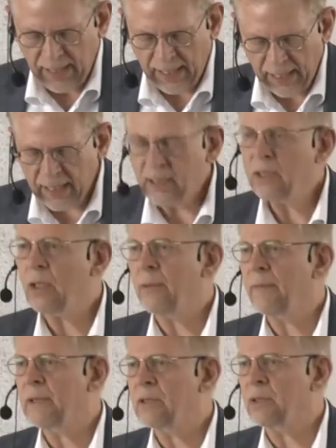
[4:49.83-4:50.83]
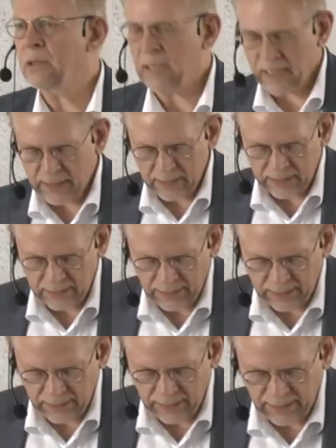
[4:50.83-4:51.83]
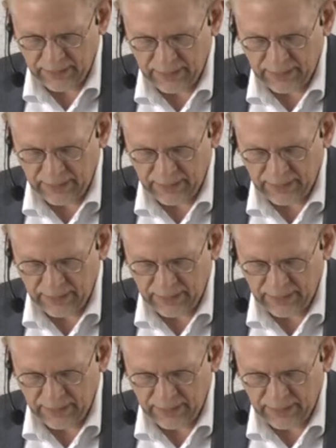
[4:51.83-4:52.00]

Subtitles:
and of the society